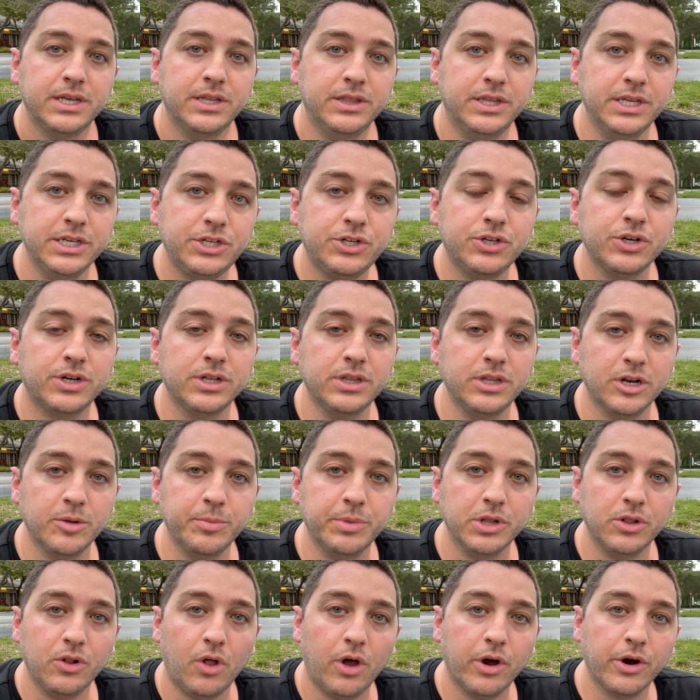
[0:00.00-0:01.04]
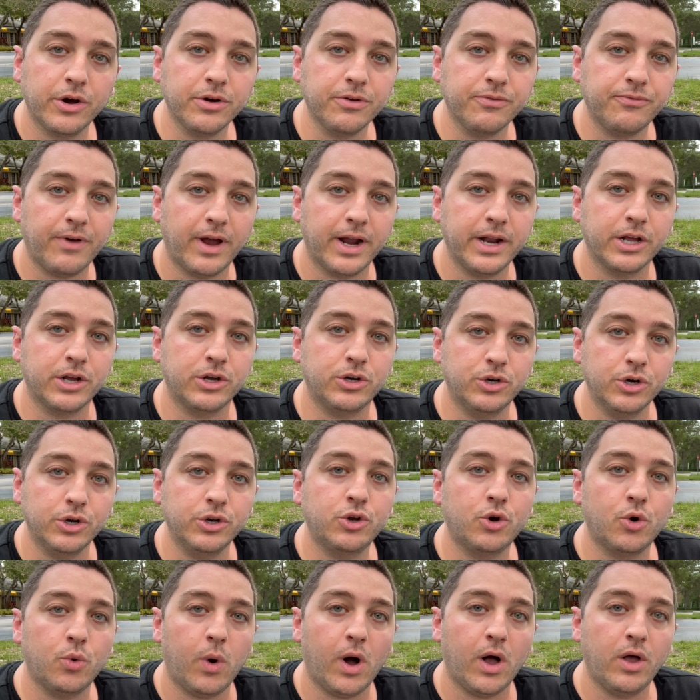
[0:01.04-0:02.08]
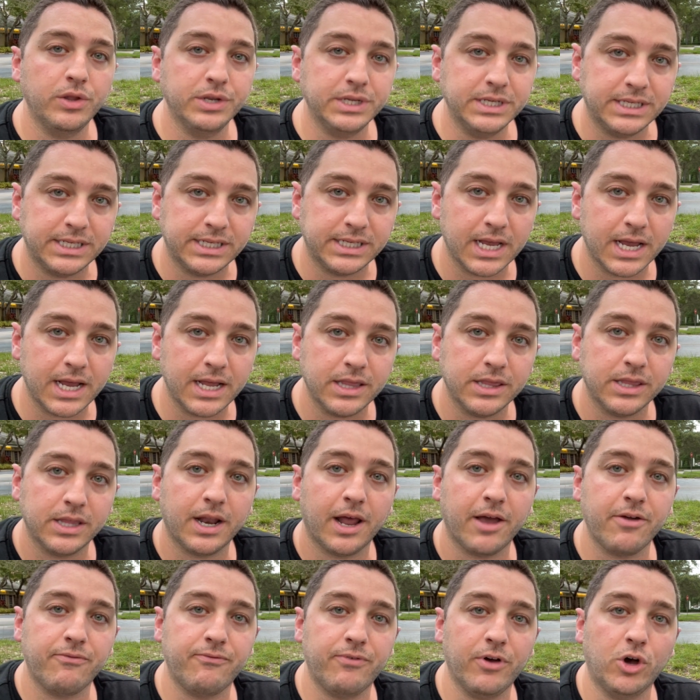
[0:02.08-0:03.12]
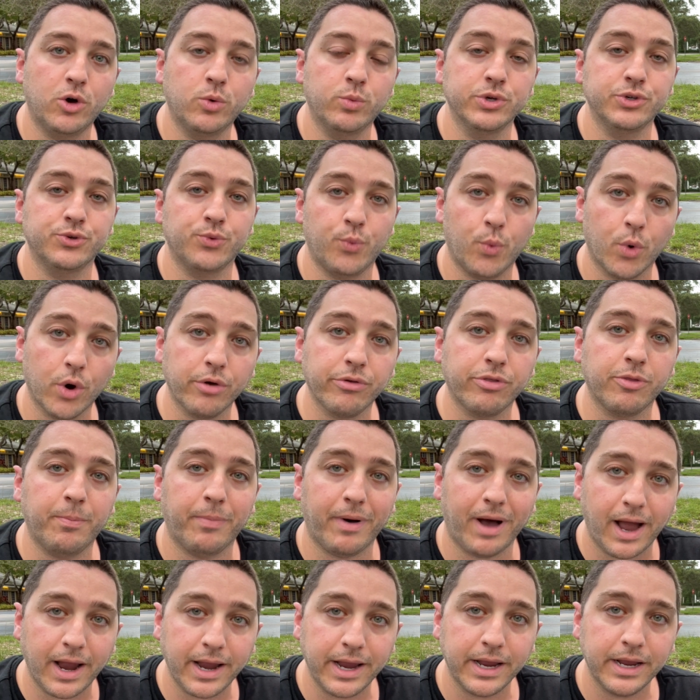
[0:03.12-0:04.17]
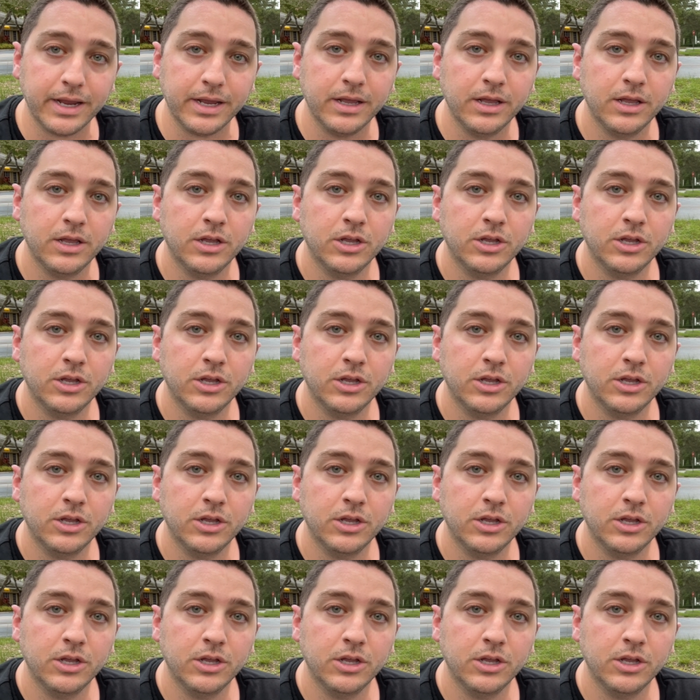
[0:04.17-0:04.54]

These took a little bit longer to find a good quality set that I felt was worth buying.